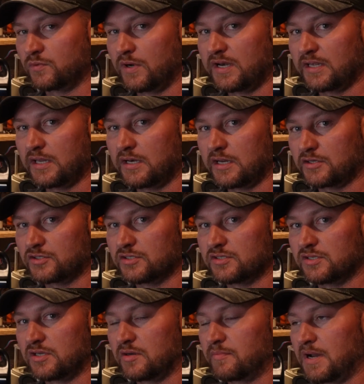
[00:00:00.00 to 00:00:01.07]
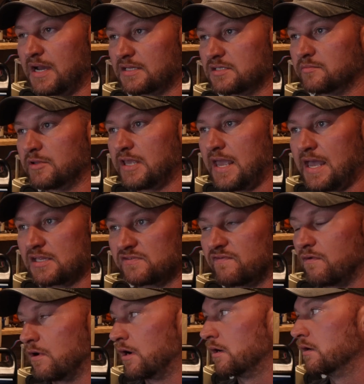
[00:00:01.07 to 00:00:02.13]
wind conditions you could possibly ask
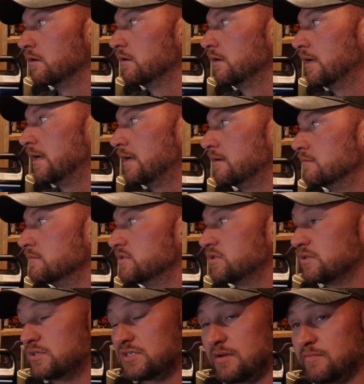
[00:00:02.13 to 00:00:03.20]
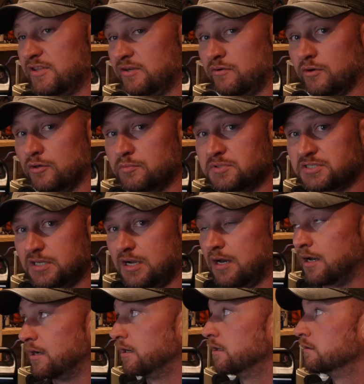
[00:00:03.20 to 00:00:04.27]
for. So some of the groups
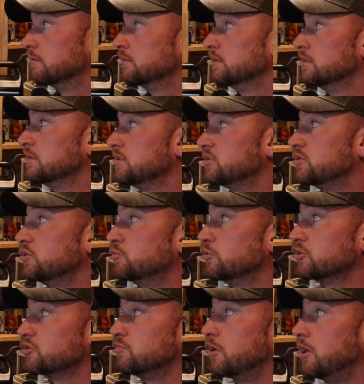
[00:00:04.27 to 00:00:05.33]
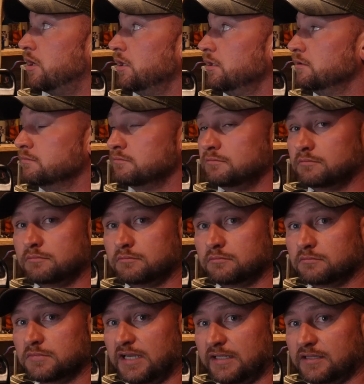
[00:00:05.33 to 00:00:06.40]
are super small,
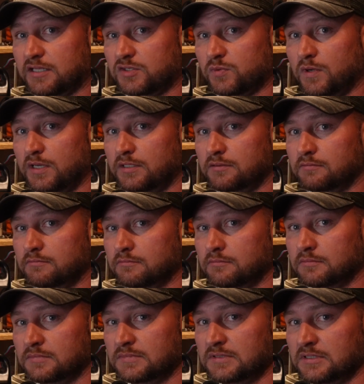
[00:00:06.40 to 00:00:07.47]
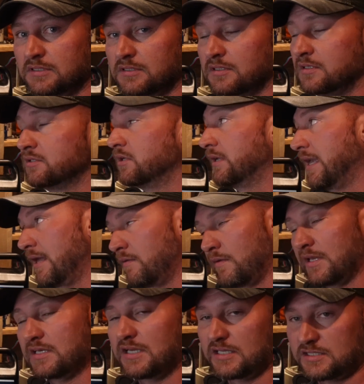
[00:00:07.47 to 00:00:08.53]
like this one. Again,
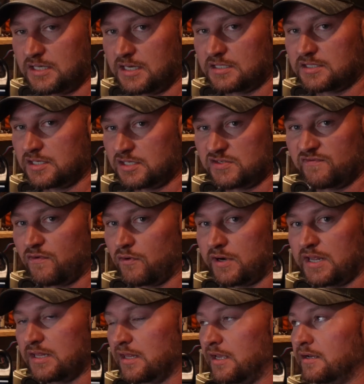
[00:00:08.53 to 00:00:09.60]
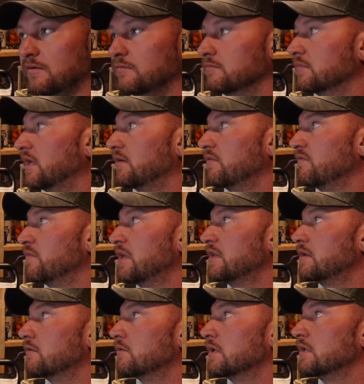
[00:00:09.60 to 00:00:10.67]
we tested at 640 like we've been
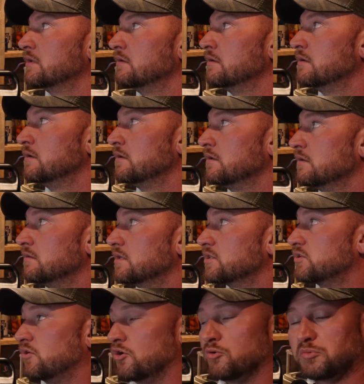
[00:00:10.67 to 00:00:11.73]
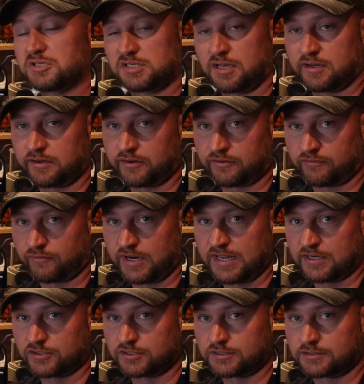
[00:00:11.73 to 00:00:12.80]
doing. This group is under 3
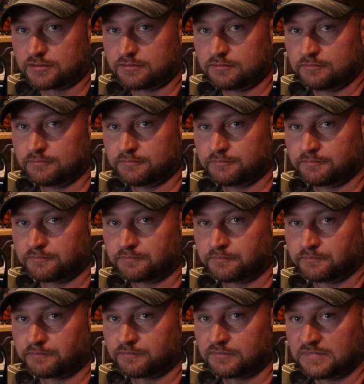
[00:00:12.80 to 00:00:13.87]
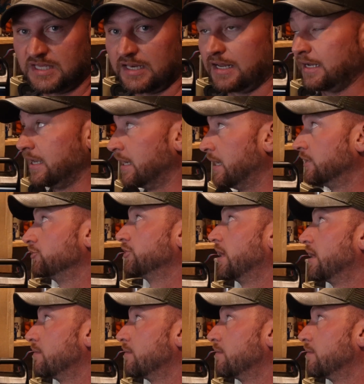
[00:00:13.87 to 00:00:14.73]
inches. And again, I shot